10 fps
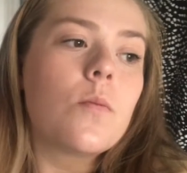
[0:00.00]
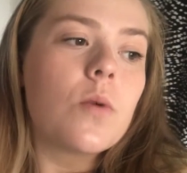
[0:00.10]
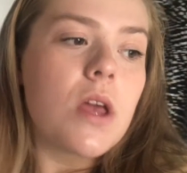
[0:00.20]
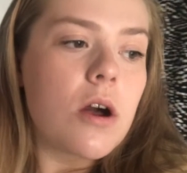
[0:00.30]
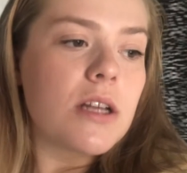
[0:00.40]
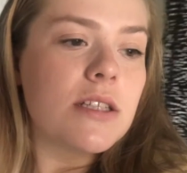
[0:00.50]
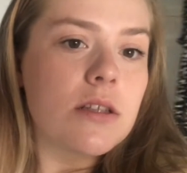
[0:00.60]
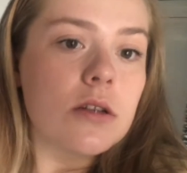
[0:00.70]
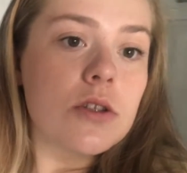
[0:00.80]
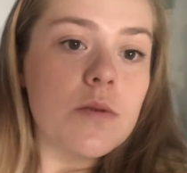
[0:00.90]
We are going to
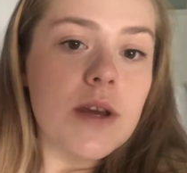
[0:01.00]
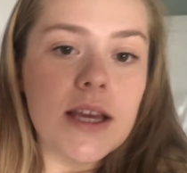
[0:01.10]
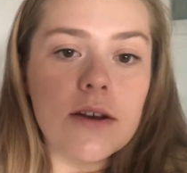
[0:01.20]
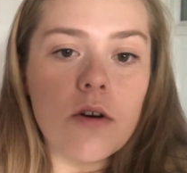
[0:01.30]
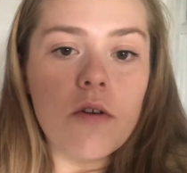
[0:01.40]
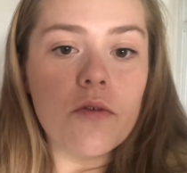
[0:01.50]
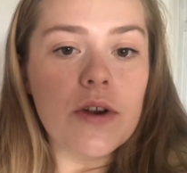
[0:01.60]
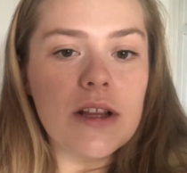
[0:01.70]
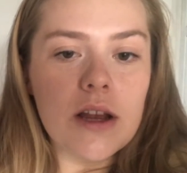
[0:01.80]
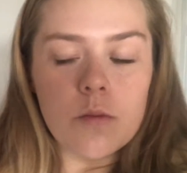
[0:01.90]
start
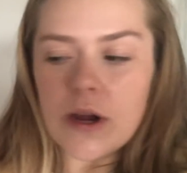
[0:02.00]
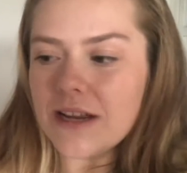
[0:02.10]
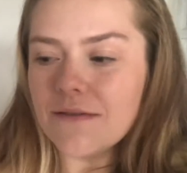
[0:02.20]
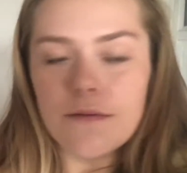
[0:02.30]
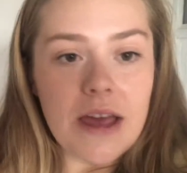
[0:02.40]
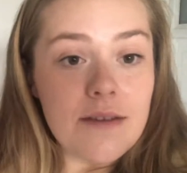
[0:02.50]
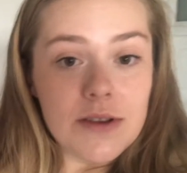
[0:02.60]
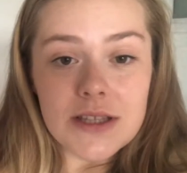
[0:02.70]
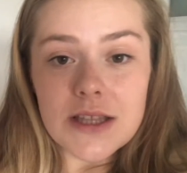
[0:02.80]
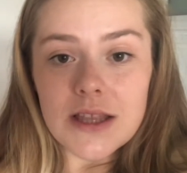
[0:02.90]
offering like wedding
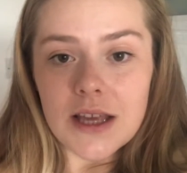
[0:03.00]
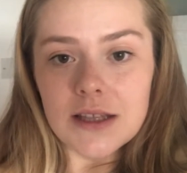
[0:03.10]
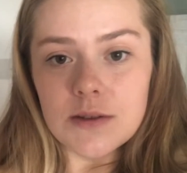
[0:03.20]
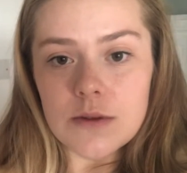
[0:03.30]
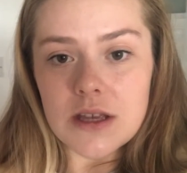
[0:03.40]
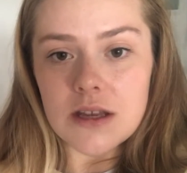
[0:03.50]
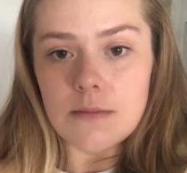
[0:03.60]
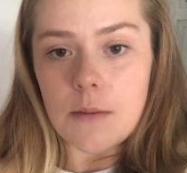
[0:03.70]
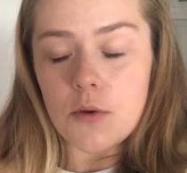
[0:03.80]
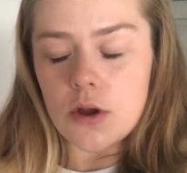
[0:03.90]
favours and things. We're thinking
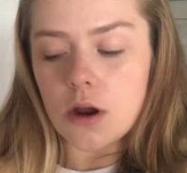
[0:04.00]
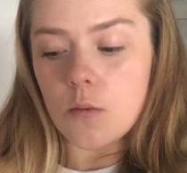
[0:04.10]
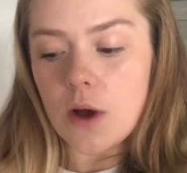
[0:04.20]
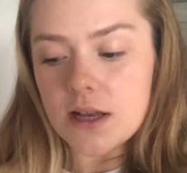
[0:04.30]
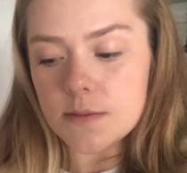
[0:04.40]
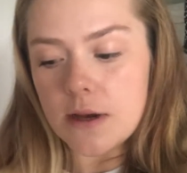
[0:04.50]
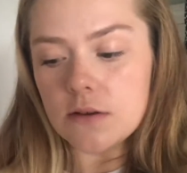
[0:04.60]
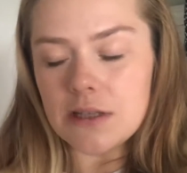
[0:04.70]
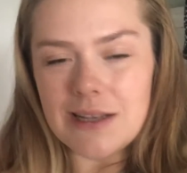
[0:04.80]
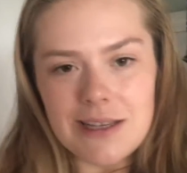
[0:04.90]
about putting our wax
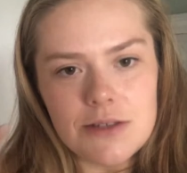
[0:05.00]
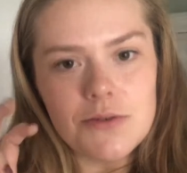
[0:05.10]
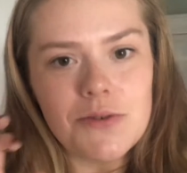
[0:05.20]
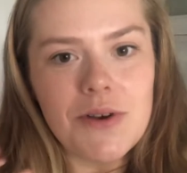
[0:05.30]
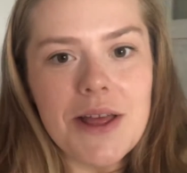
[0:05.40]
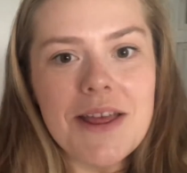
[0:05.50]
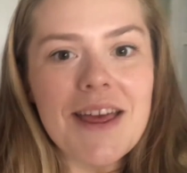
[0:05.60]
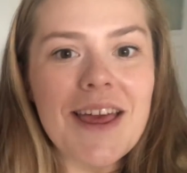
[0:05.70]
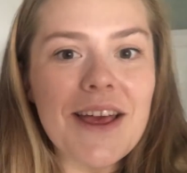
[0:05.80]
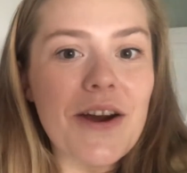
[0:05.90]
melts in little
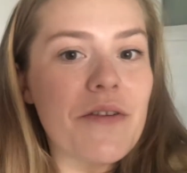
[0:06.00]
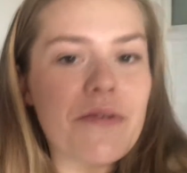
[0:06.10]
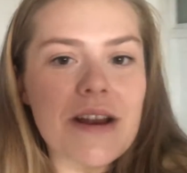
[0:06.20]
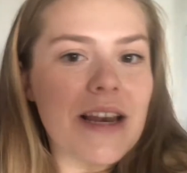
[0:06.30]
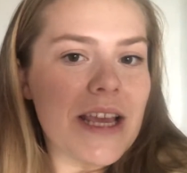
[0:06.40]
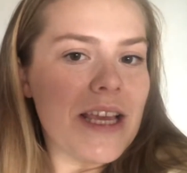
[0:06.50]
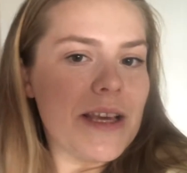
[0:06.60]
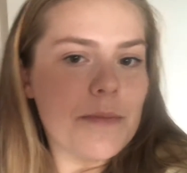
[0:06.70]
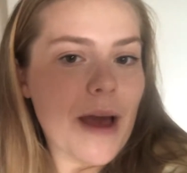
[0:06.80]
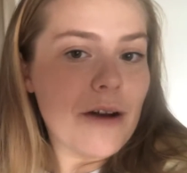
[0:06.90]

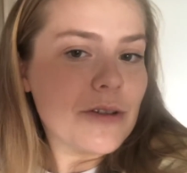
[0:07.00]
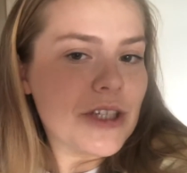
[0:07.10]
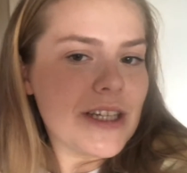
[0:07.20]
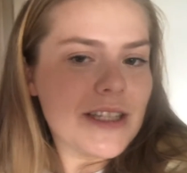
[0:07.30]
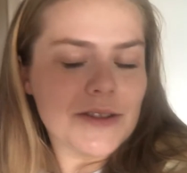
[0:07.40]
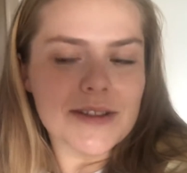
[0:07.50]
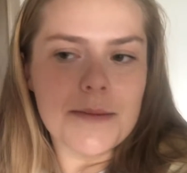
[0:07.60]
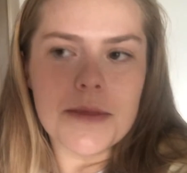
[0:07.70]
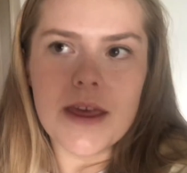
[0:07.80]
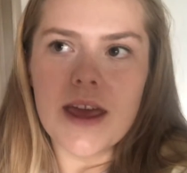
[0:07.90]
eco-friendly pouches or
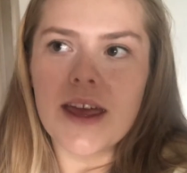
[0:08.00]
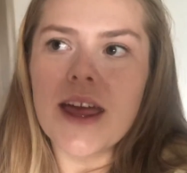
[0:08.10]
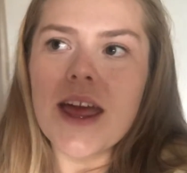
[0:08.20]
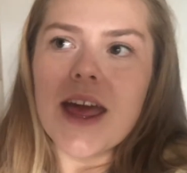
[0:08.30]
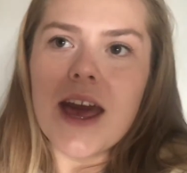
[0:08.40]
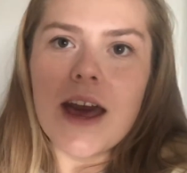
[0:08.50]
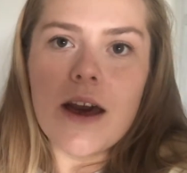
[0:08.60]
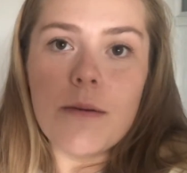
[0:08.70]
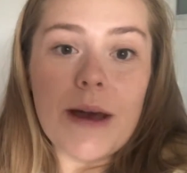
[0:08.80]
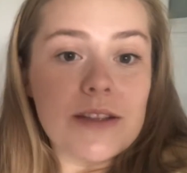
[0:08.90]
something
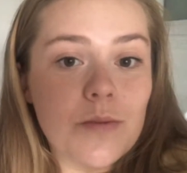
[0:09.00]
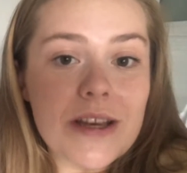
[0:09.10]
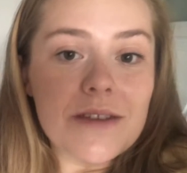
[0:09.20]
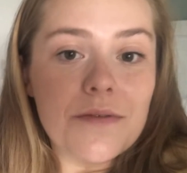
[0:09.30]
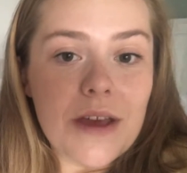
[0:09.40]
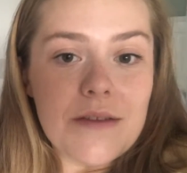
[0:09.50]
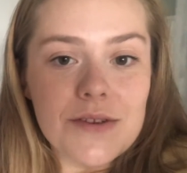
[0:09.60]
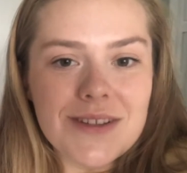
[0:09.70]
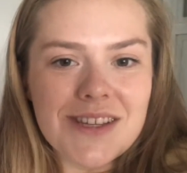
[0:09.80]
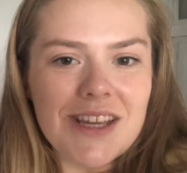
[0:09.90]
as wedding
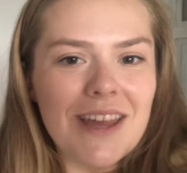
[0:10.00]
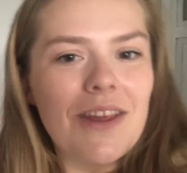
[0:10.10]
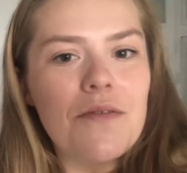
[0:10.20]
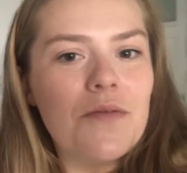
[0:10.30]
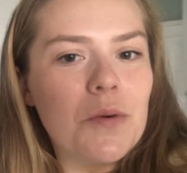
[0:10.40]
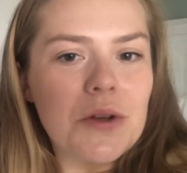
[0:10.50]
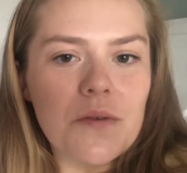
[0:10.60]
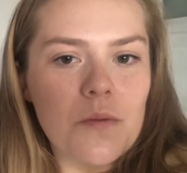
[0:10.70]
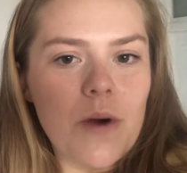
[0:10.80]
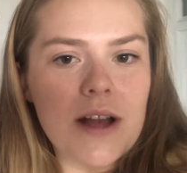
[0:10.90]
favours, so you get like 4
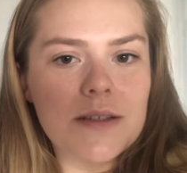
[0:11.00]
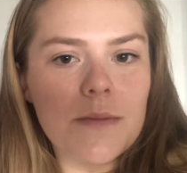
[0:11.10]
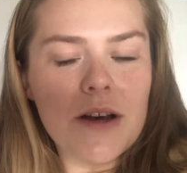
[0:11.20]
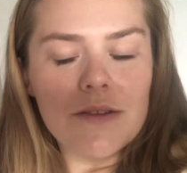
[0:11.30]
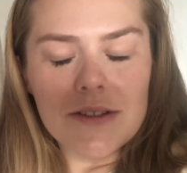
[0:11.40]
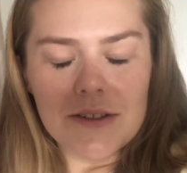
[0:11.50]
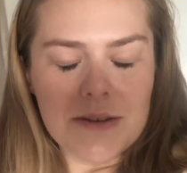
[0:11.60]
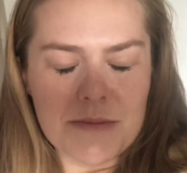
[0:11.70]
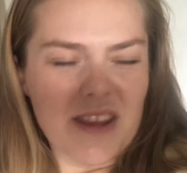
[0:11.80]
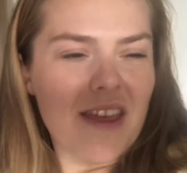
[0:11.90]
different wax melts or
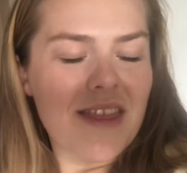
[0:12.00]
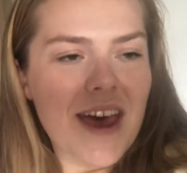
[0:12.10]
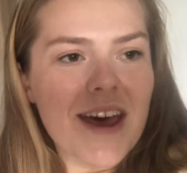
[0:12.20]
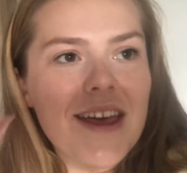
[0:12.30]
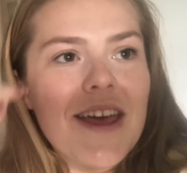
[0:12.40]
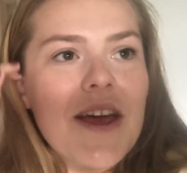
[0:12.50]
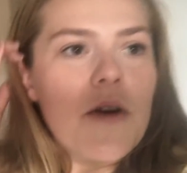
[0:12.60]
something like that.